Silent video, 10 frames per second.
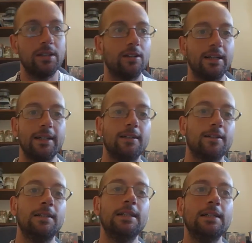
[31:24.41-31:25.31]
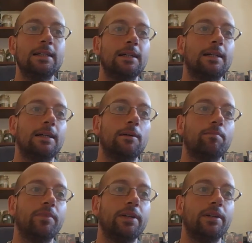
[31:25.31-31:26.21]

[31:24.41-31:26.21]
He could heal, you know,